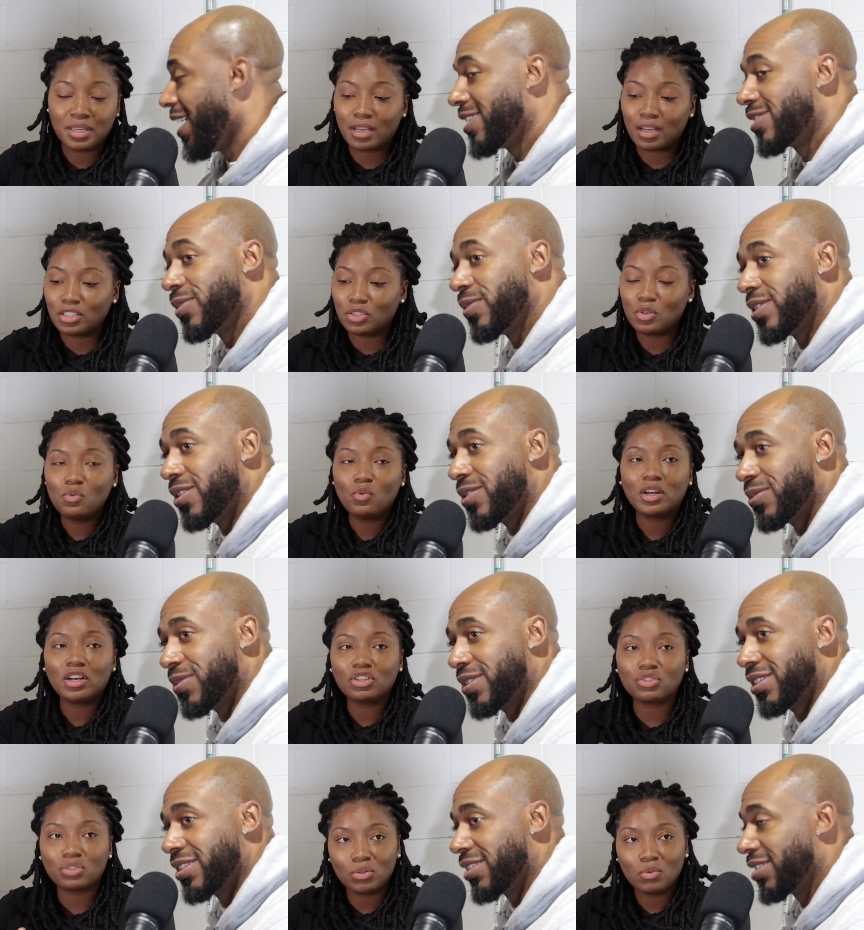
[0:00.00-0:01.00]
Speaker 1: that's because we, we want,
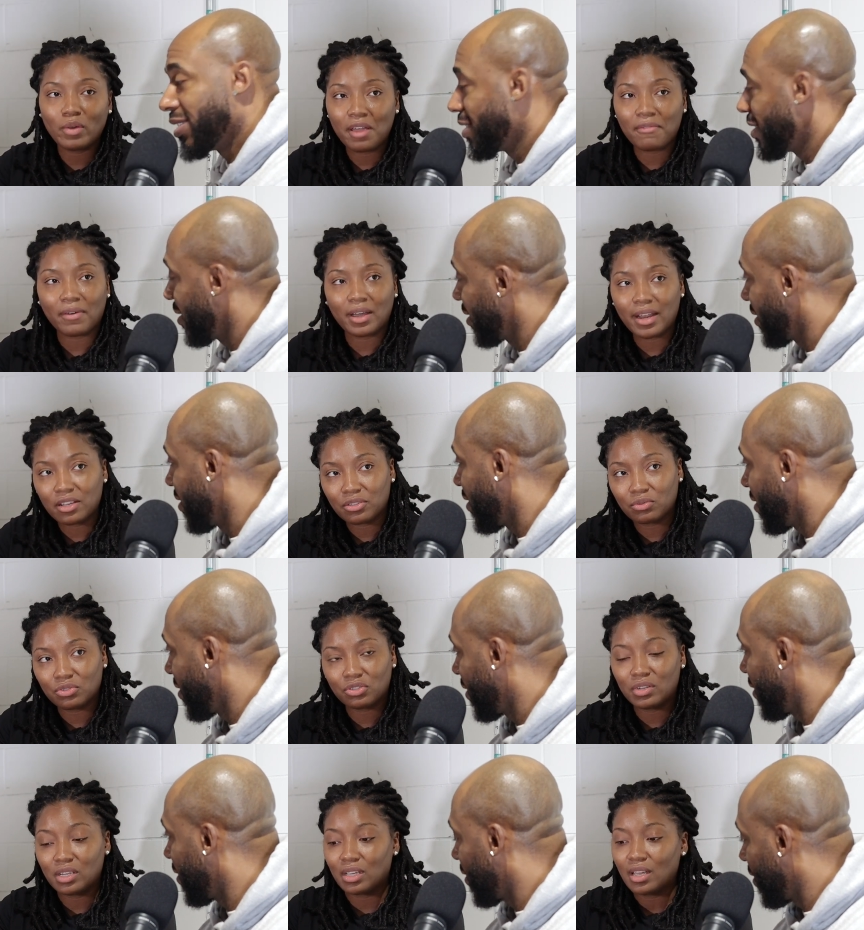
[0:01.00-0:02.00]
want a two-way financial
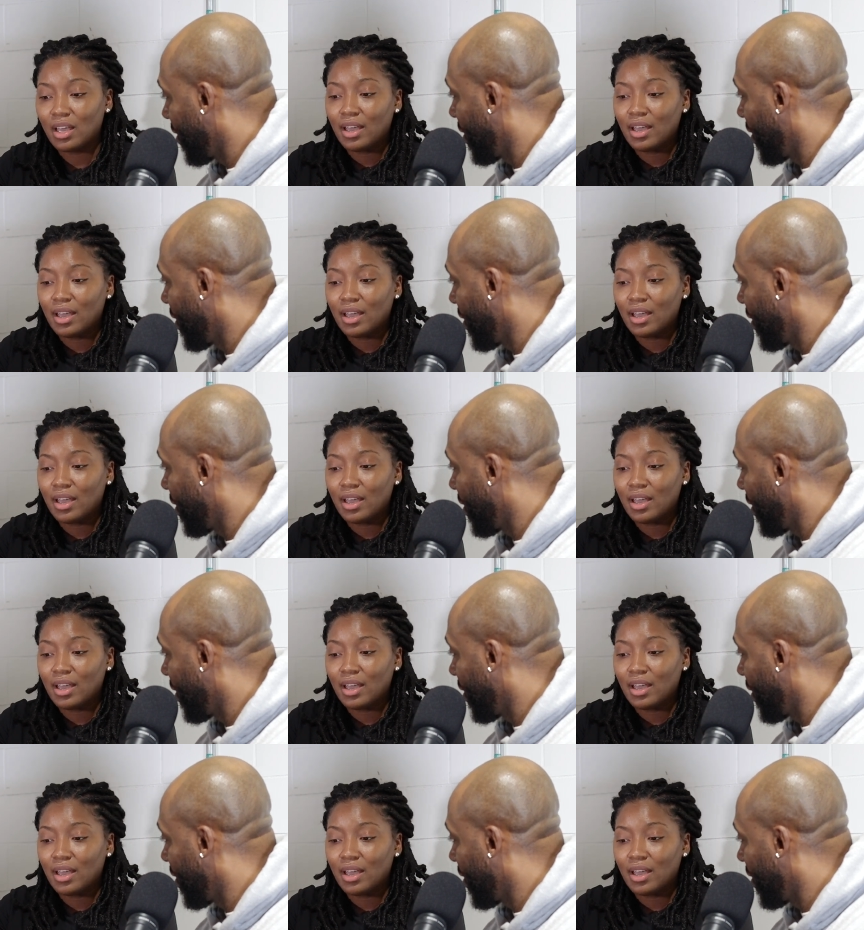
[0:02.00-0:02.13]
street.